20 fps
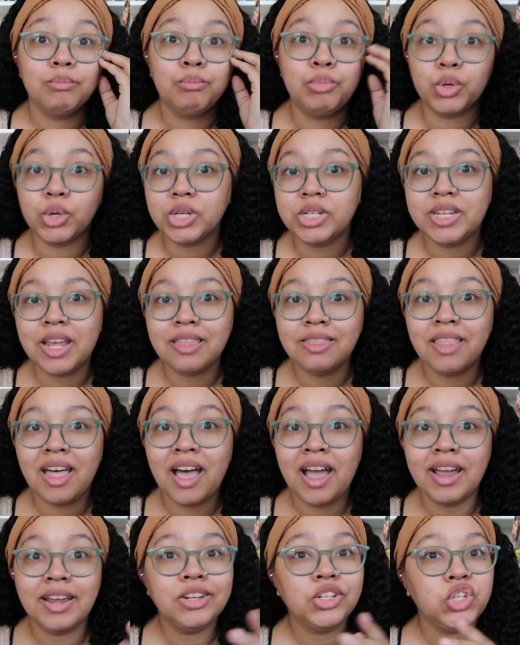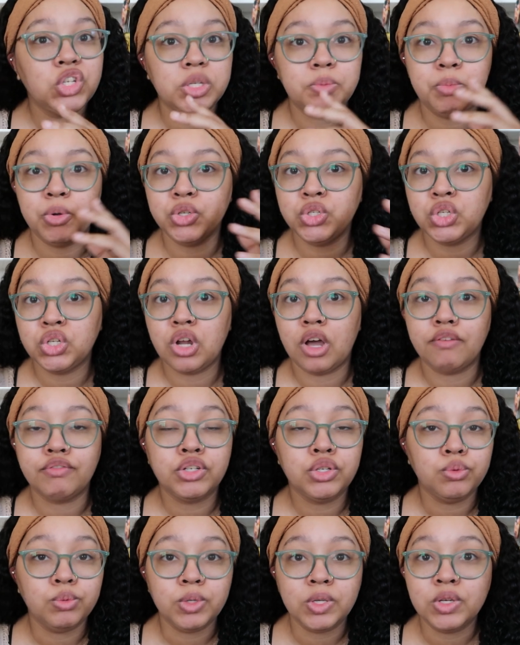book deadline. She's pushed it off
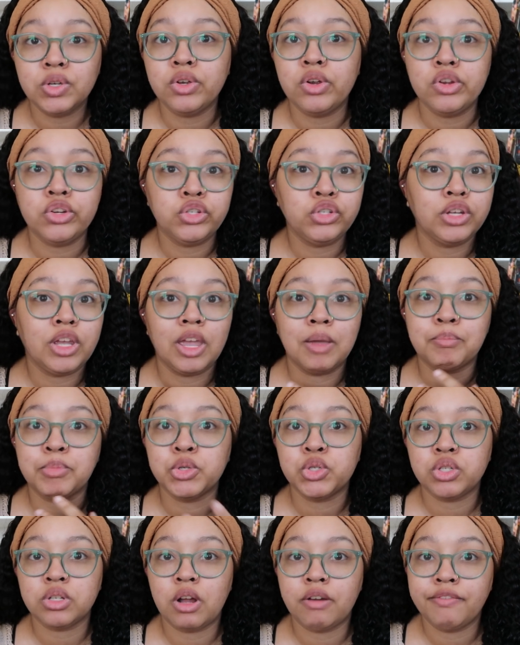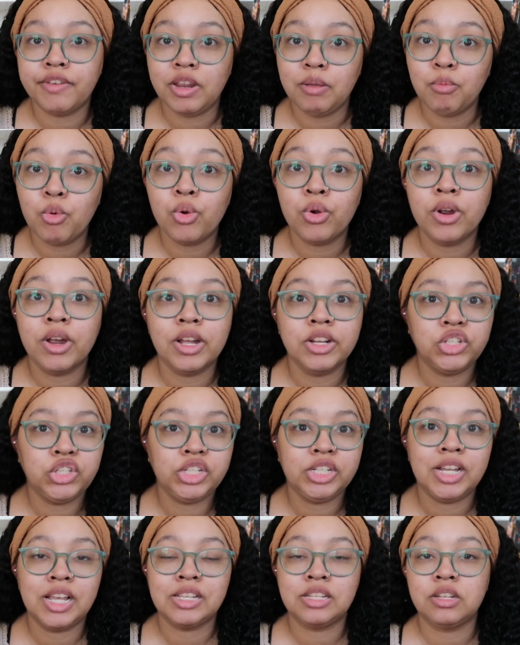2 years, she can't push it off anymore, and
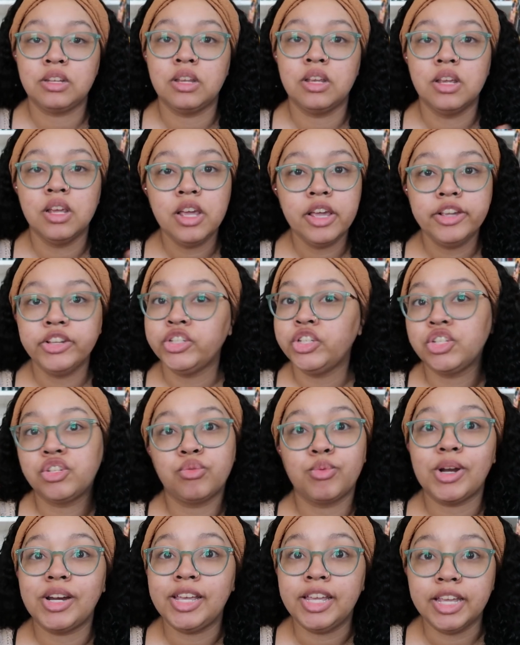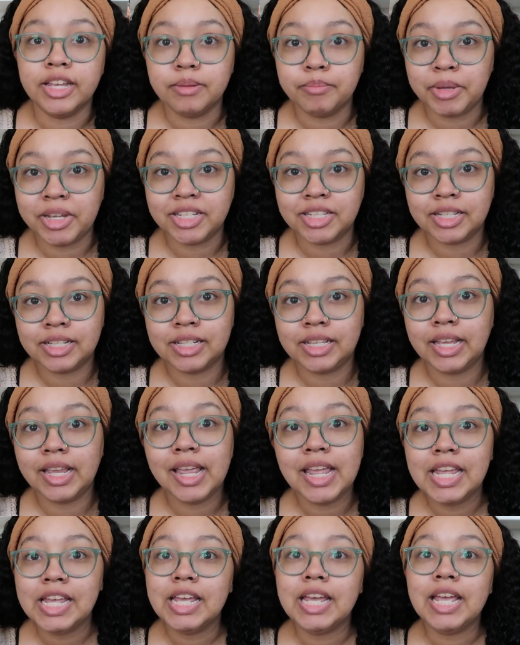she has to write a hit, basically.
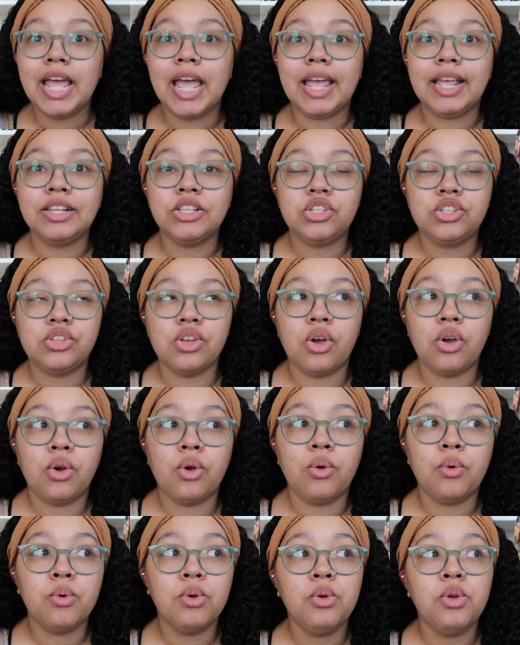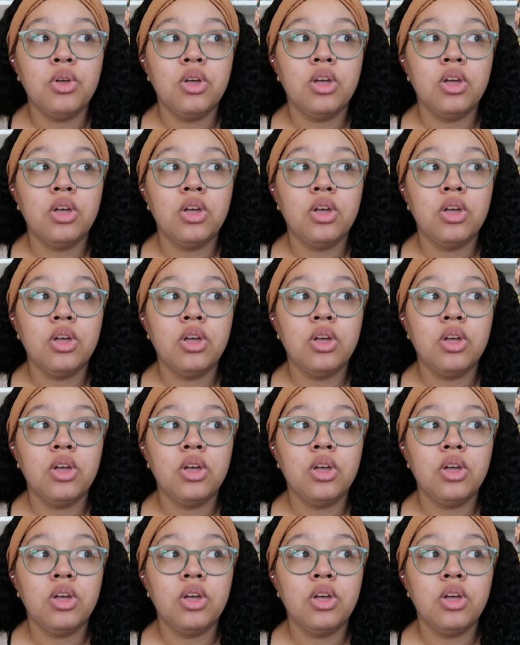And so,